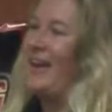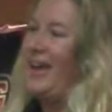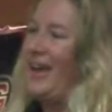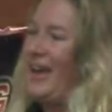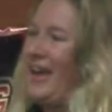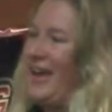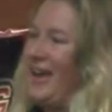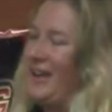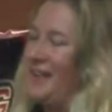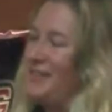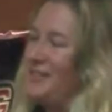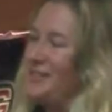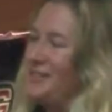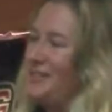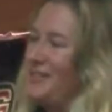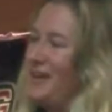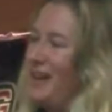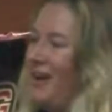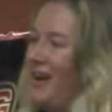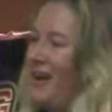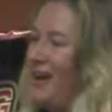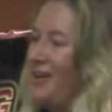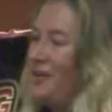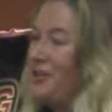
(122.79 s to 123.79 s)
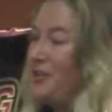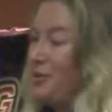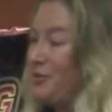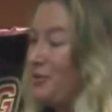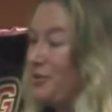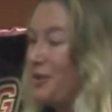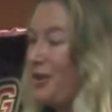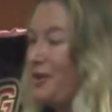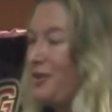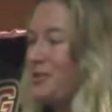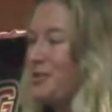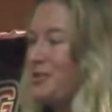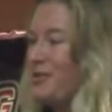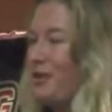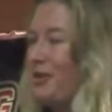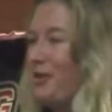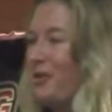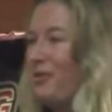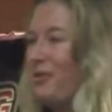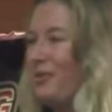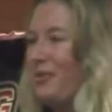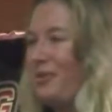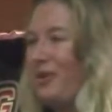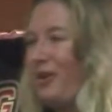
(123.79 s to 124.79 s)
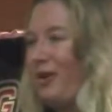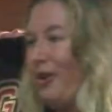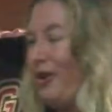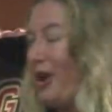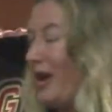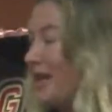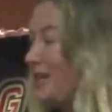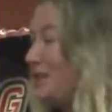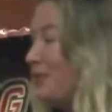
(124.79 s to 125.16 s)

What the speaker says: And she was also her high